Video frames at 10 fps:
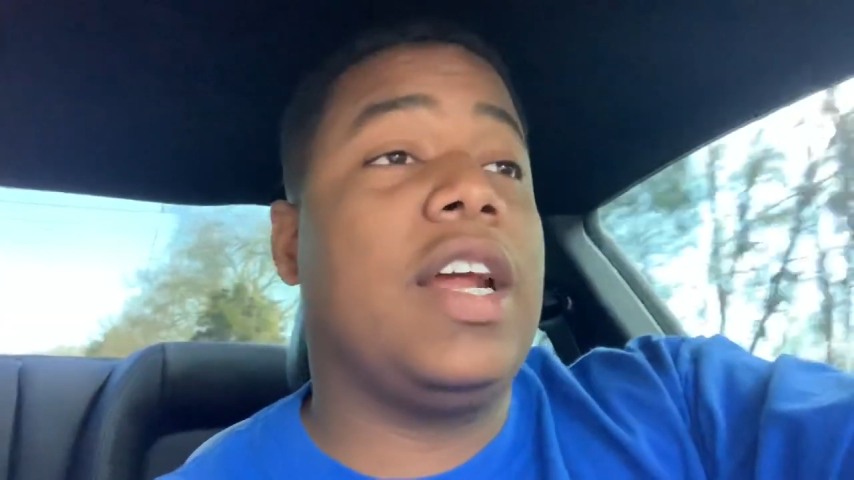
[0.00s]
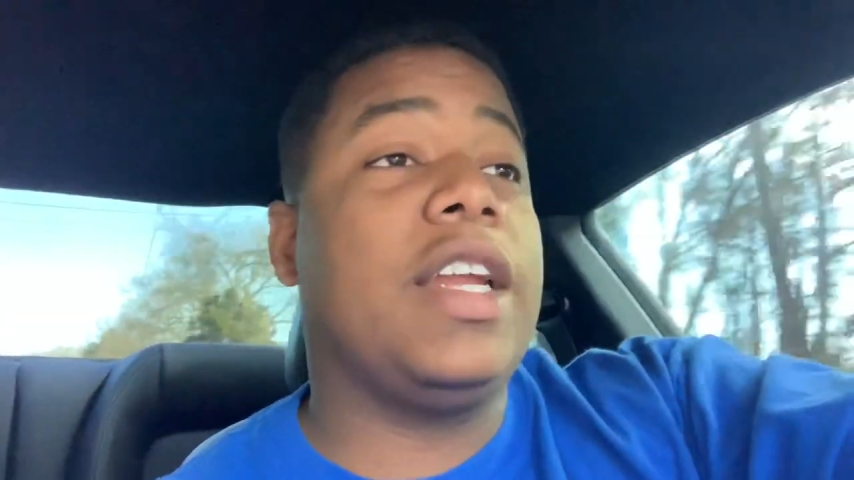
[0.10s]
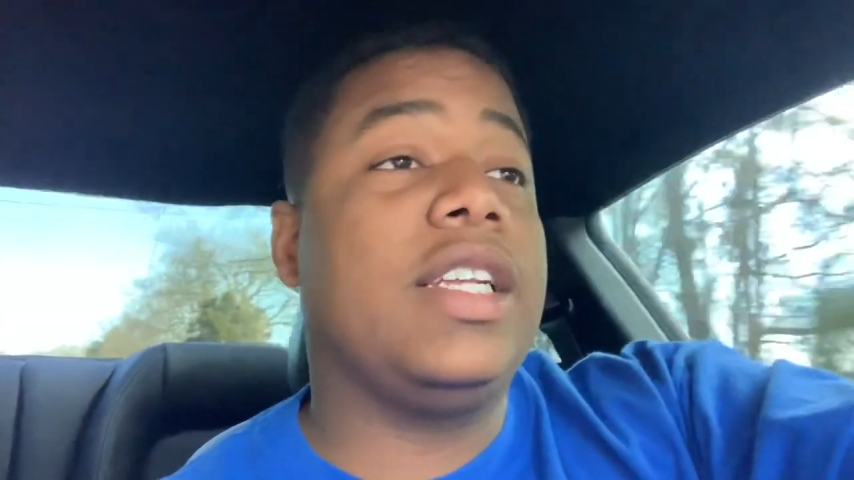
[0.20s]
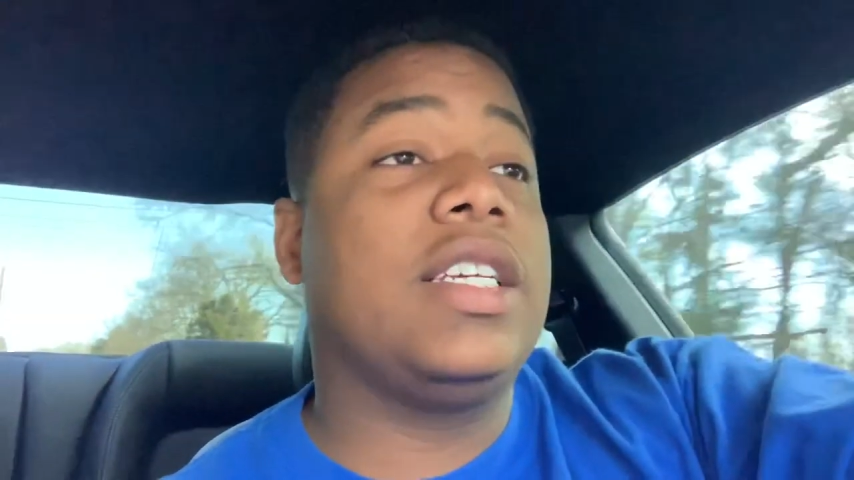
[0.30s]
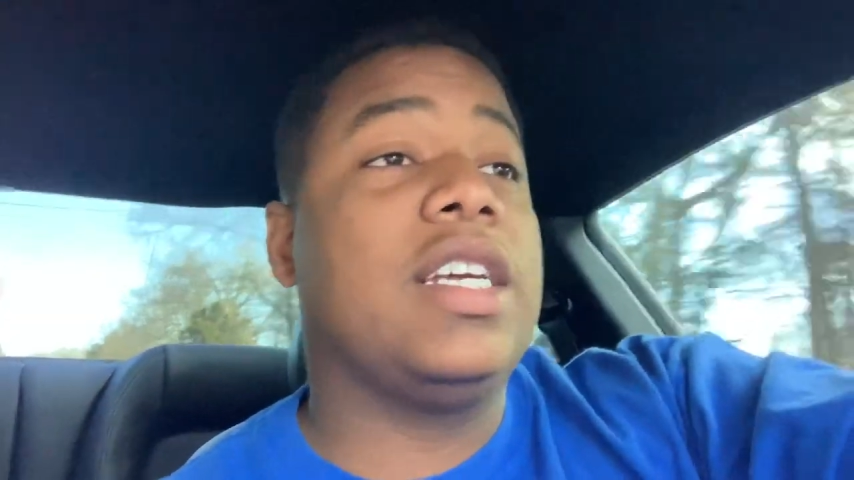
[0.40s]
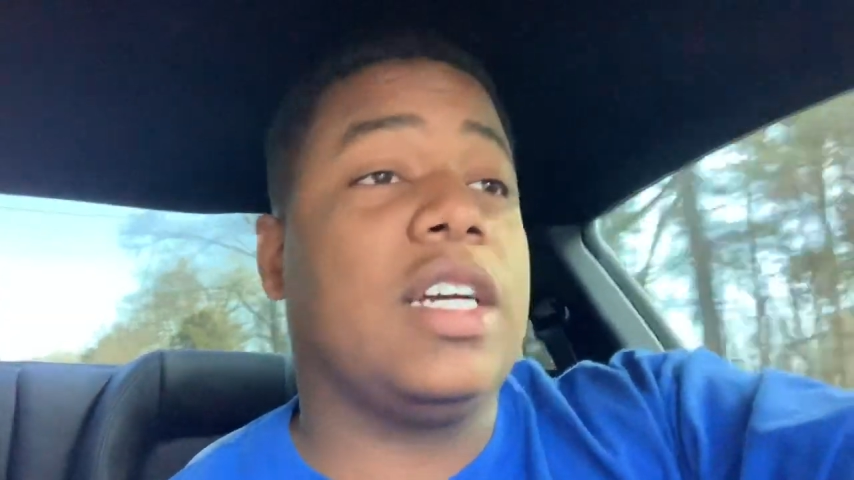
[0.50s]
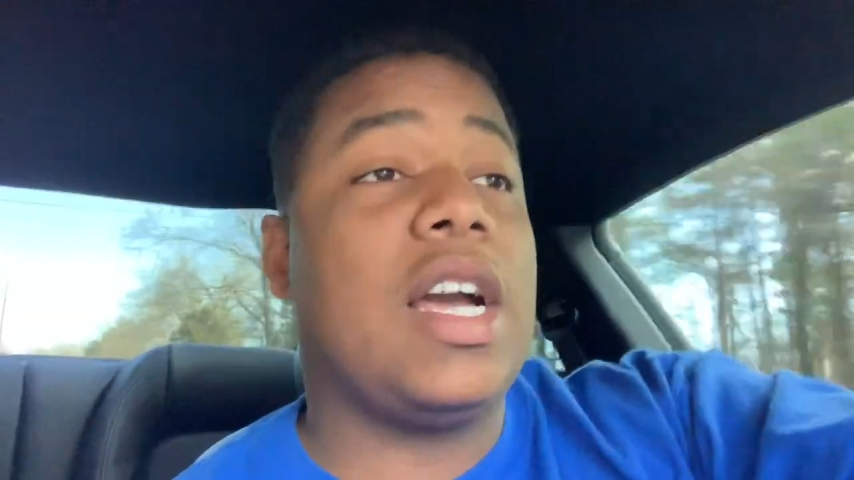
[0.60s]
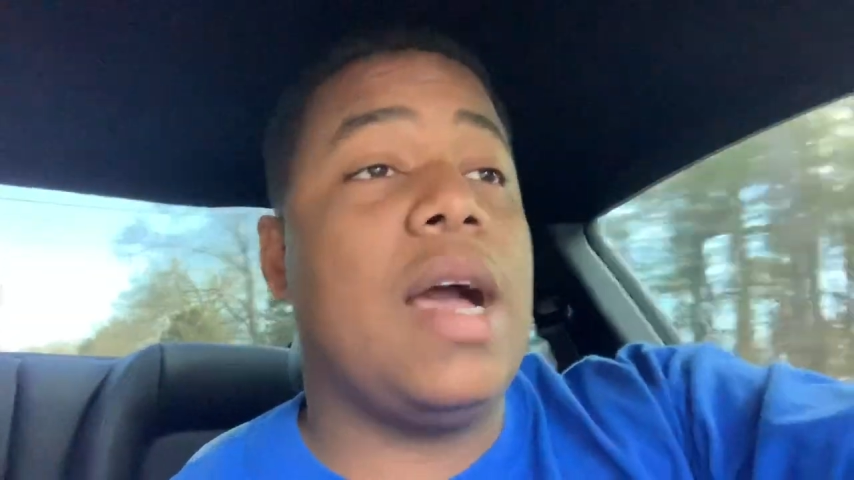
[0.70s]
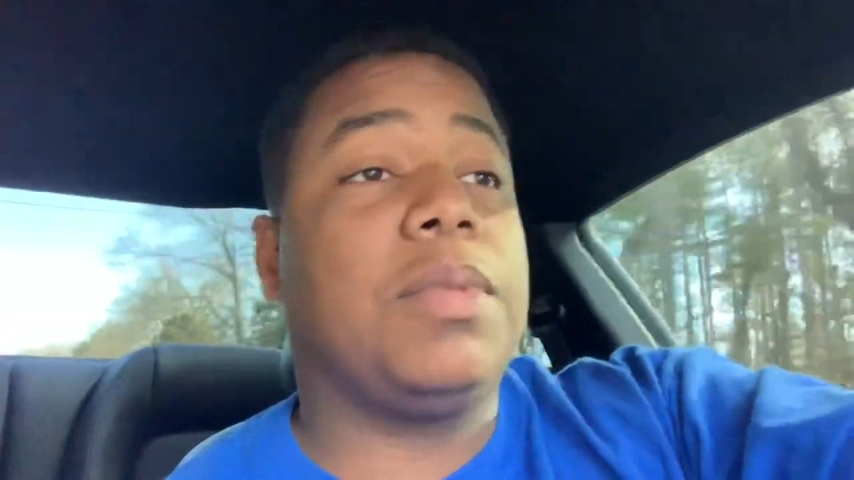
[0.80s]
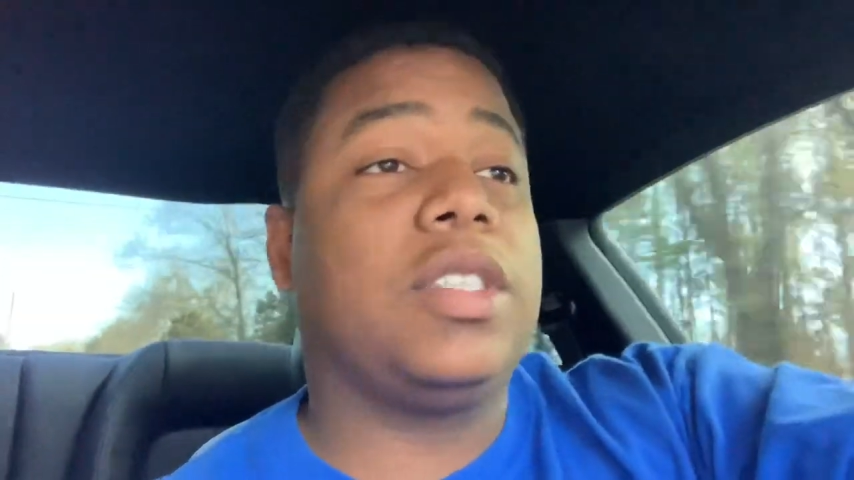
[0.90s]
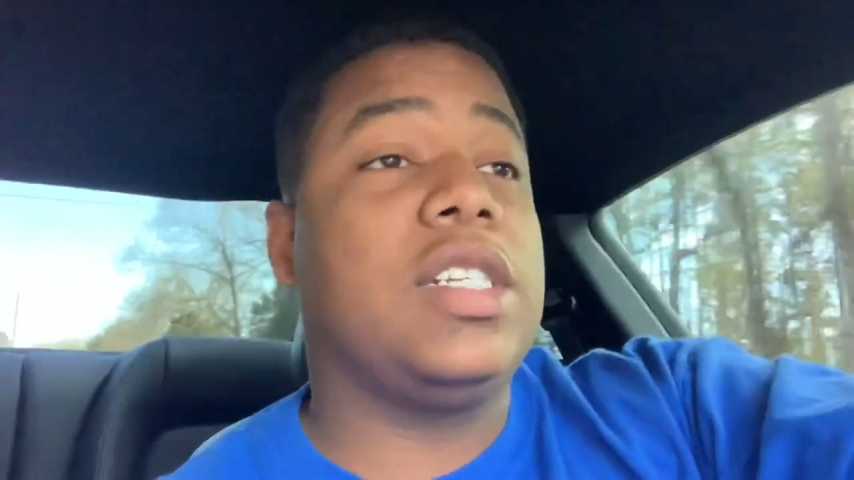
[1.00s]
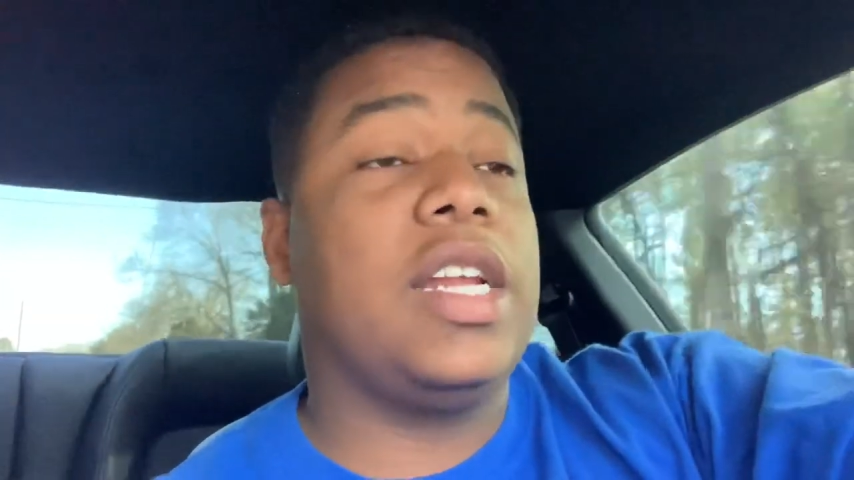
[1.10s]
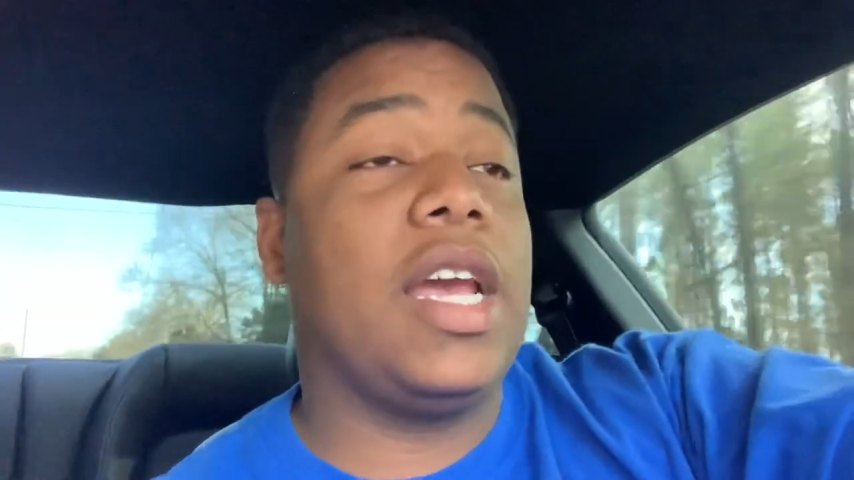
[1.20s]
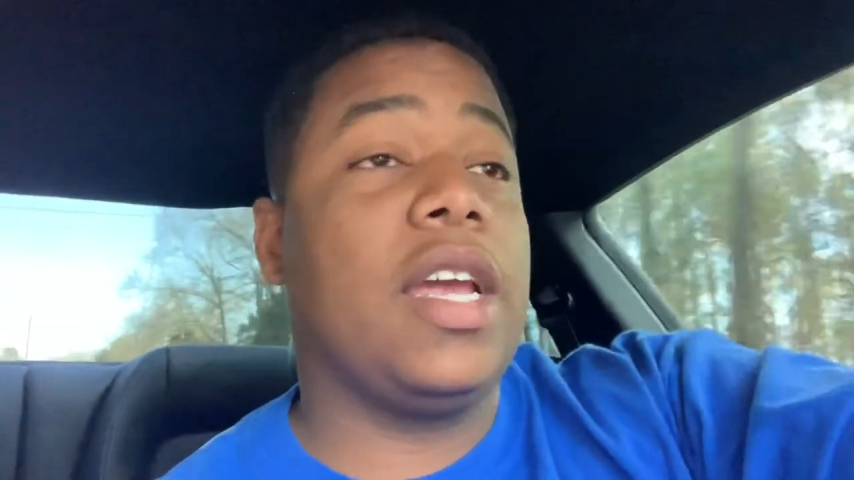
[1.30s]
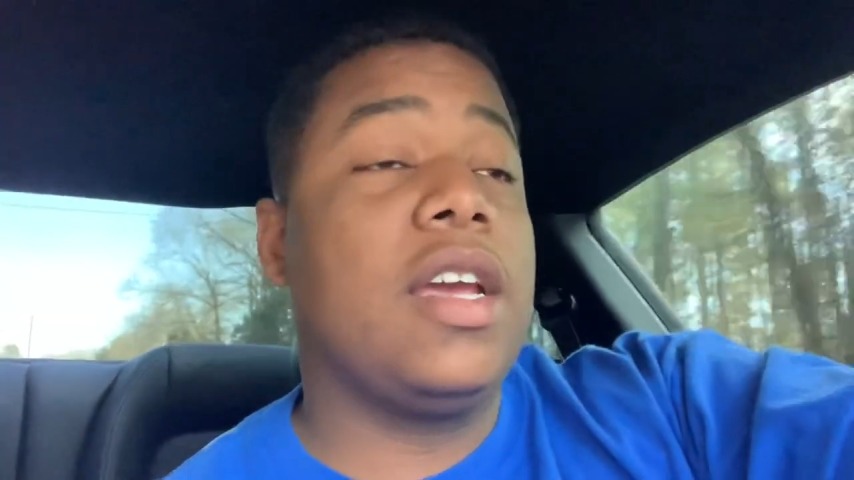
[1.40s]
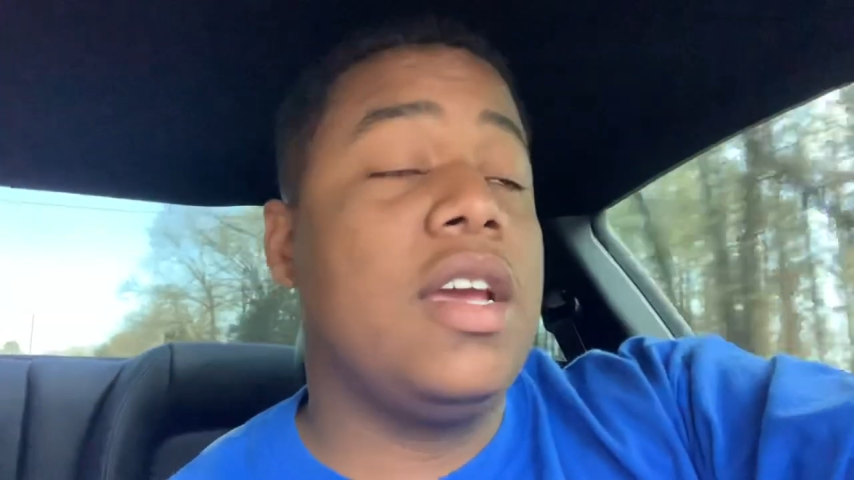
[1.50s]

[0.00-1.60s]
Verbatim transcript: that I need to get accomplished today.